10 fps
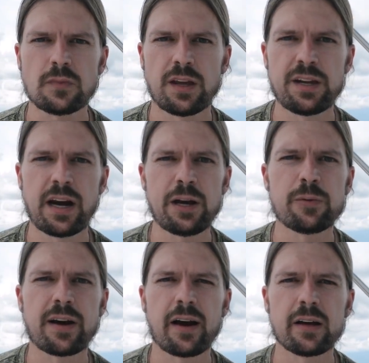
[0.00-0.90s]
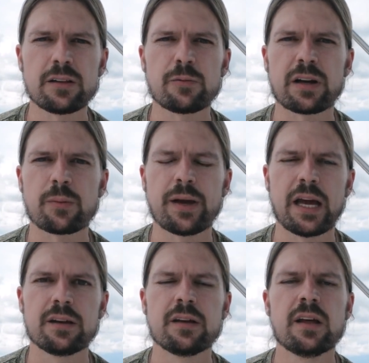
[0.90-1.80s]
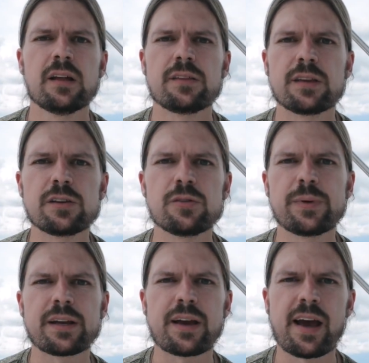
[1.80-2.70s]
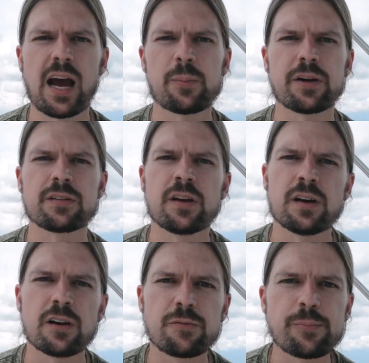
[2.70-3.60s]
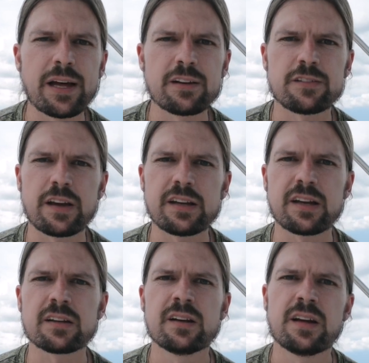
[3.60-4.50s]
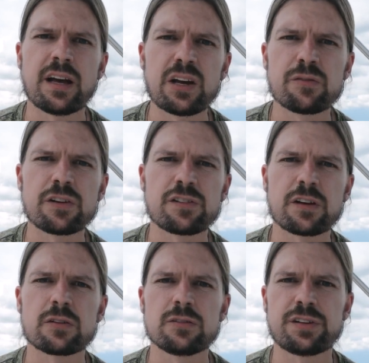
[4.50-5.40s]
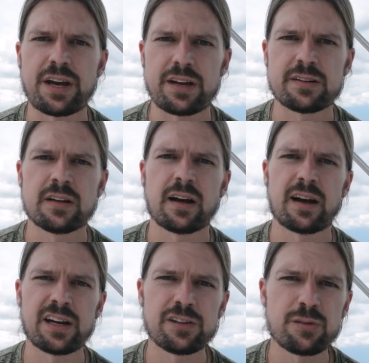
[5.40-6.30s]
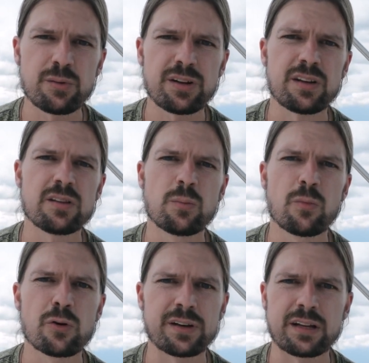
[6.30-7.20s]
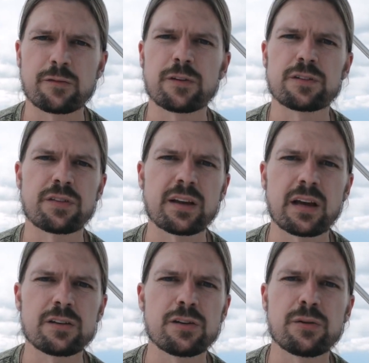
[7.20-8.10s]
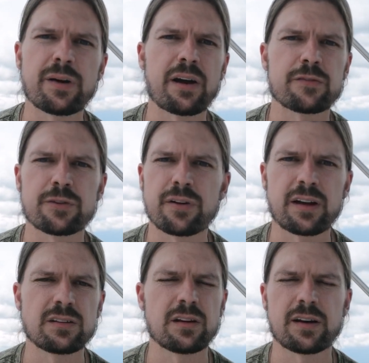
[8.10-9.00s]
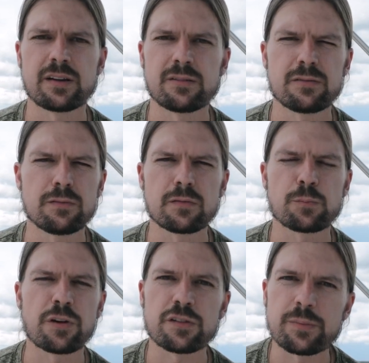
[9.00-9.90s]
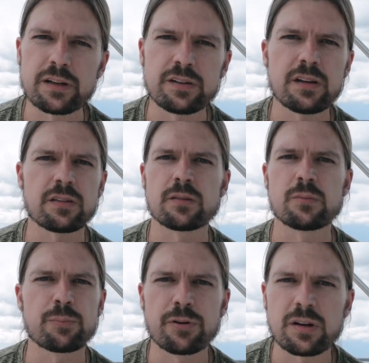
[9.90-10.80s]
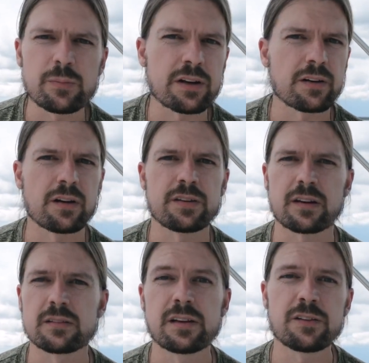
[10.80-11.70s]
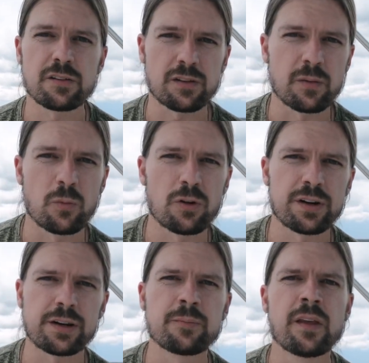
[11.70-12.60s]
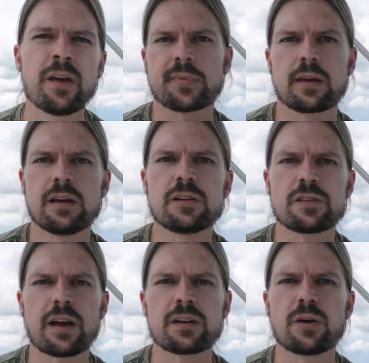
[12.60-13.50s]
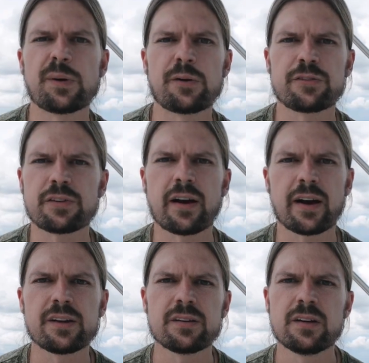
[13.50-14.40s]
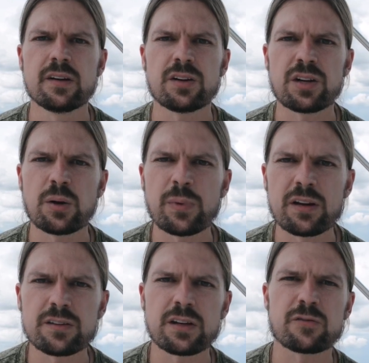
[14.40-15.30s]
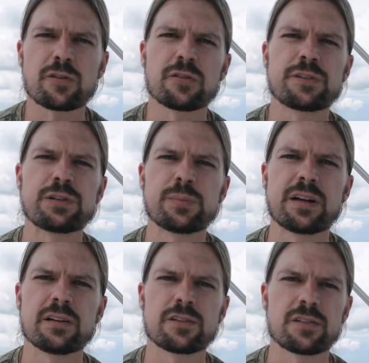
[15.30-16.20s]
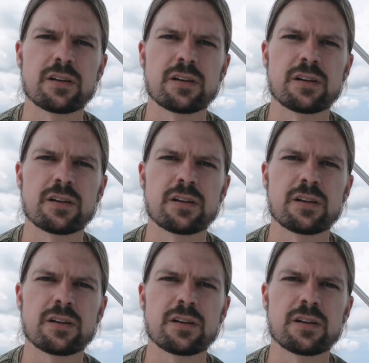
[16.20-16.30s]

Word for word: And I would highly recommend that you make a habit of meditating every single day. I do it in the morning. First thing I do after I, I brush my teeth and put in my contact lenses in the morning is I go outside and I meditate for a few minutes.